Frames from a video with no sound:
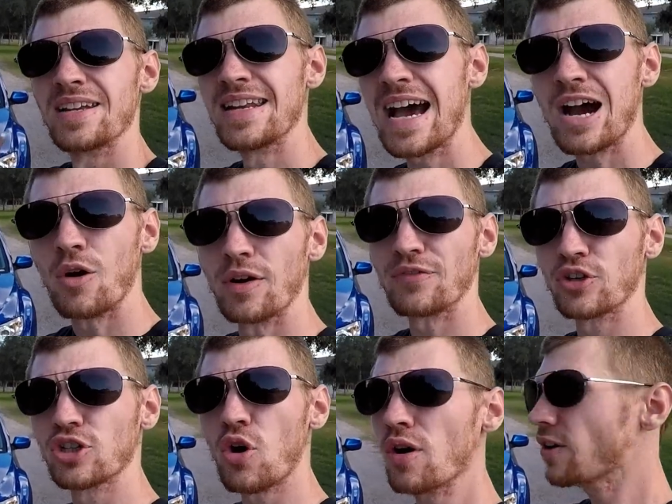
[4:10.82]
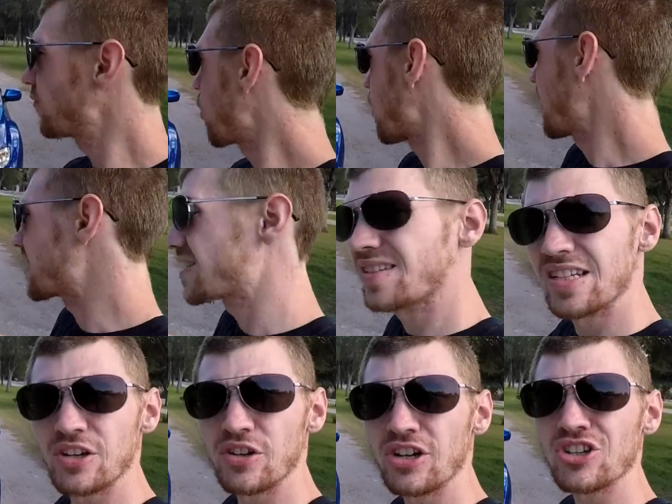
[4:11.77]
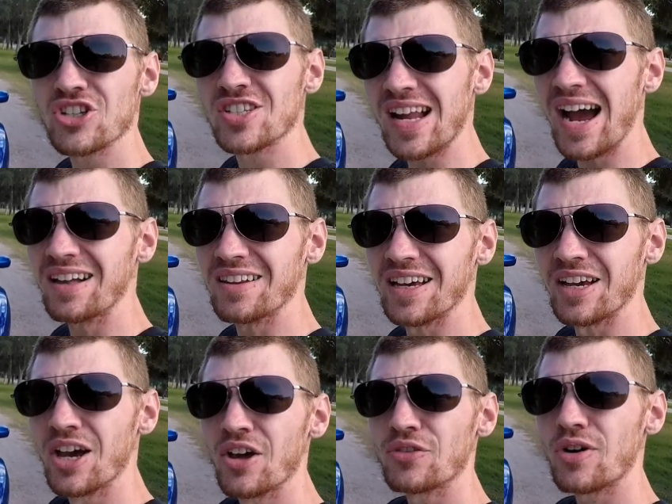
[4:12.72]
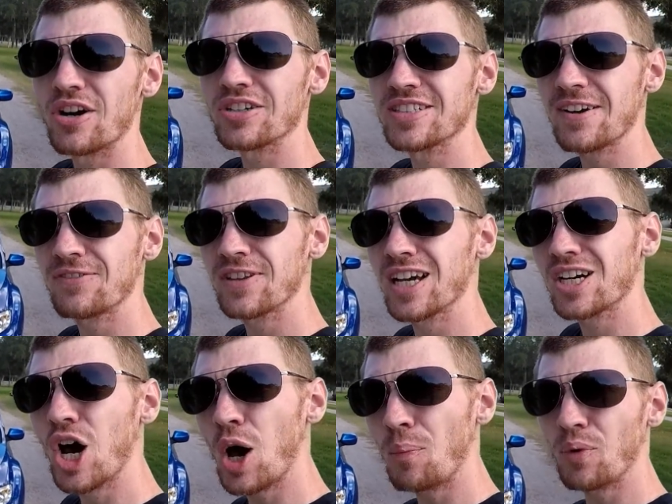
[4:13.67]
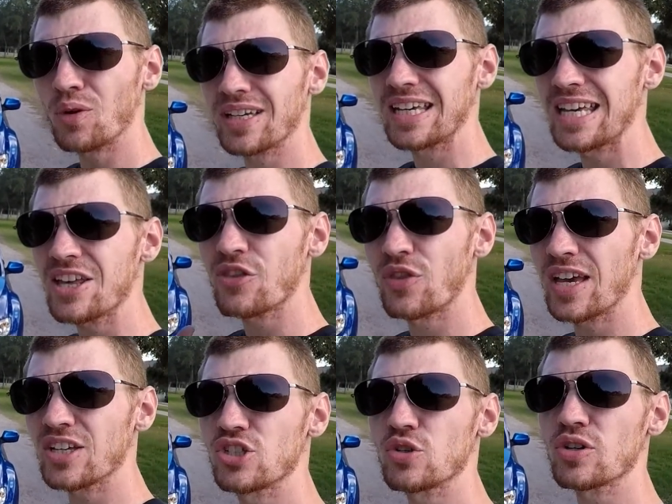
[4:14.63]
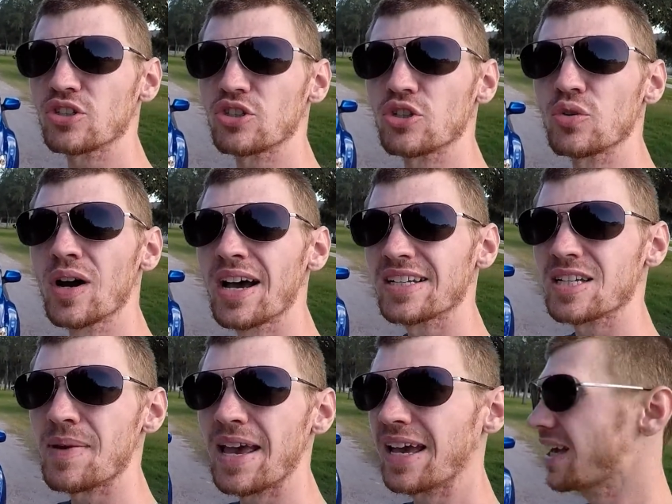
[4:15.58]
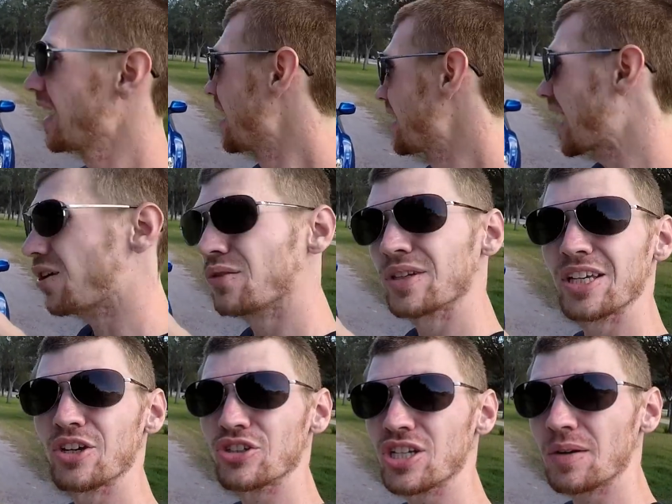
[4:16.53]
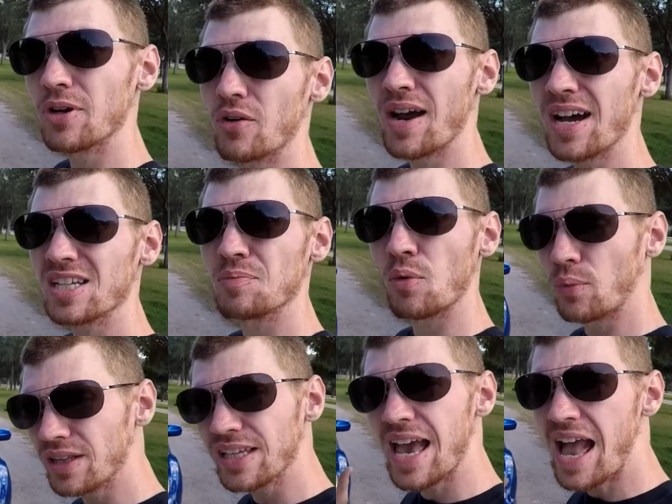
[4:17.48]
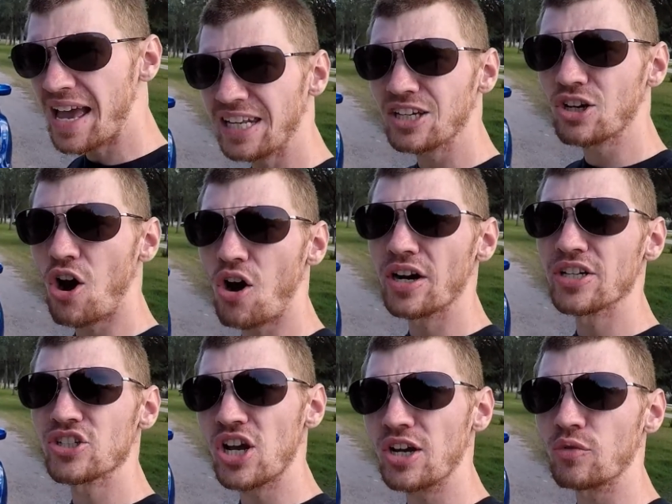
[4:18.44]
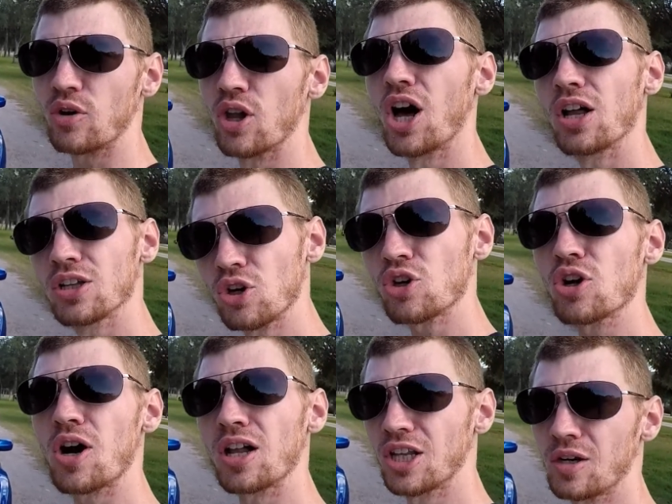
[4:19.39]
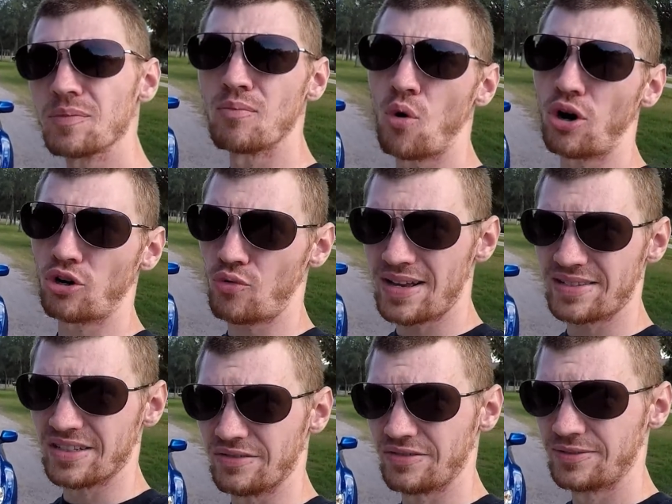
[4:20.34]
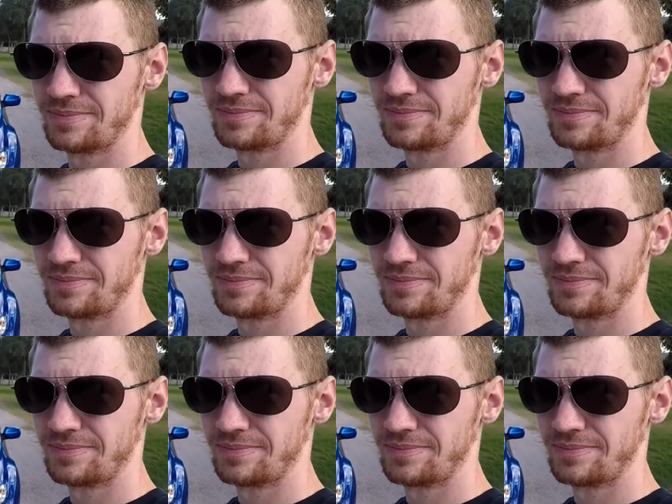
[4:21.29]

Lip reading: Now, if you're going for exterior styling, there are definitely a couple key things you can do to make not only your WRX, but really any car in general, look a little bit more aggressive.